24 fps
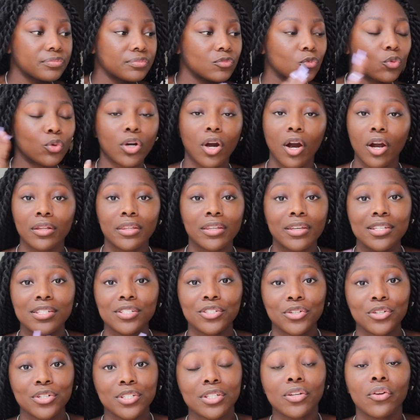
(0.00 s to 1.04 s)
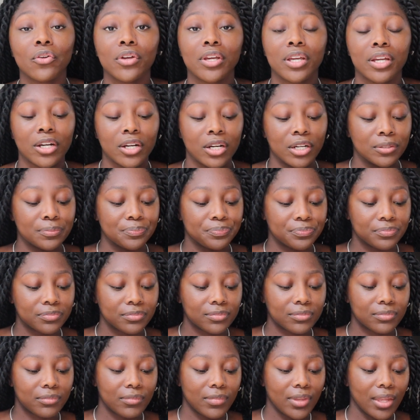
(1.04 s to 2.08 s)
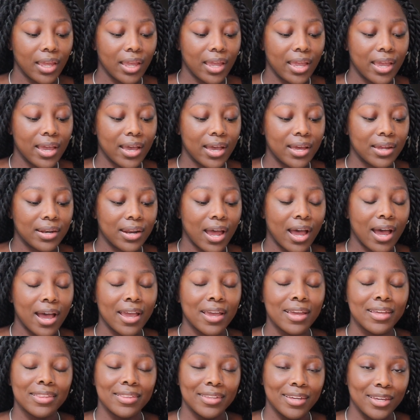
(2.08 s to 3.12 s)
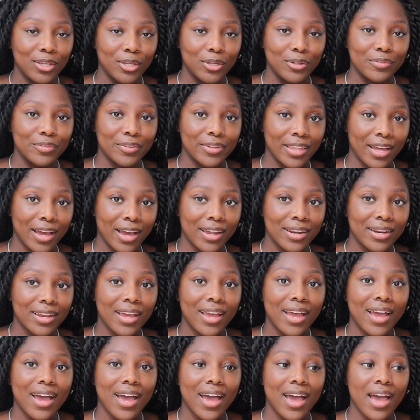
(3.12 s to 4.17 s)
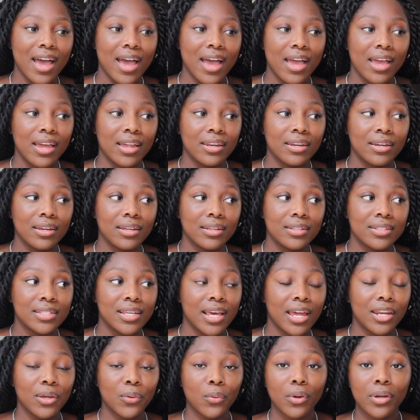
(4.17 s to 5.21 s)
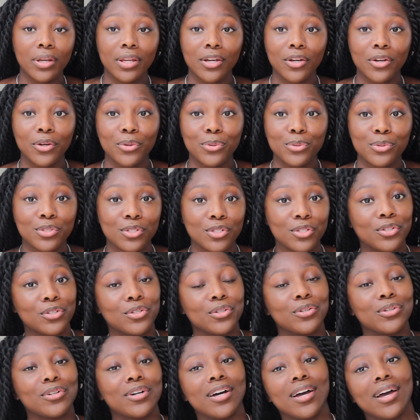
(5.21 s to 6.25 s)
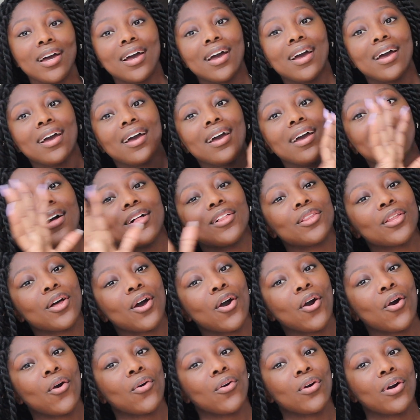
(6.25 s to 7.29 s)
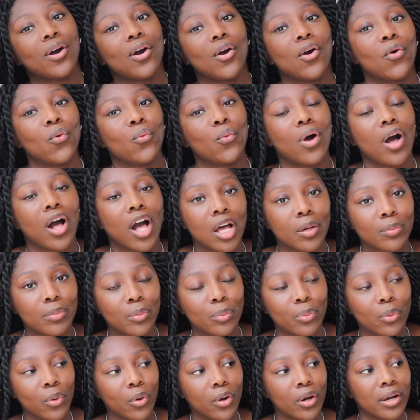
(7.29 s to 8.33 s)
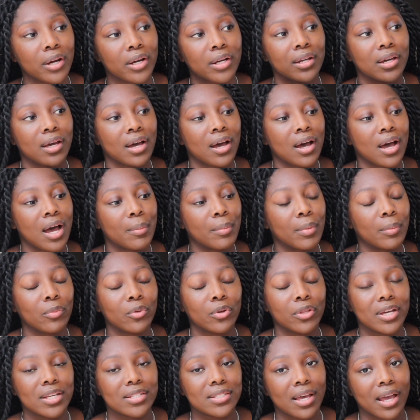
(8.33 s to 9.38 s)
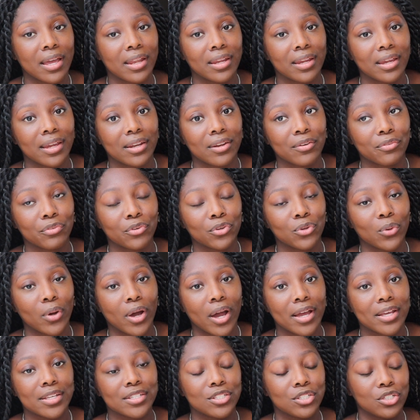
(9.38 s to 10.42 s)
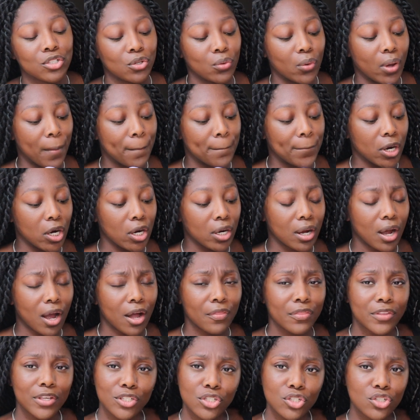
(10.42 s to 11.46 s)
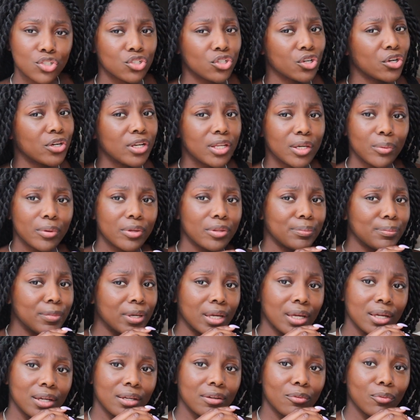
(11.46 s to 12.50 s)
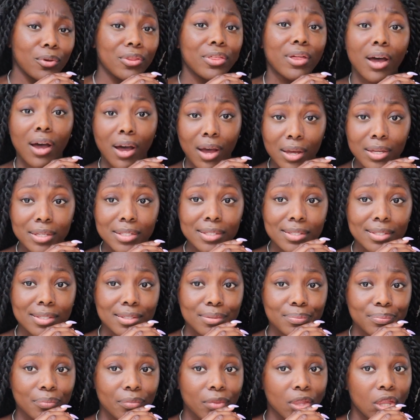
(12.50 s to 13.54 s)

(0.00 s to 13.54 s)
Regardless, you're still here, and I thank you for that. And to anyone here who's new, hello, welcome aboard. I'm really excited for you guys to embark on this journey with me, with us.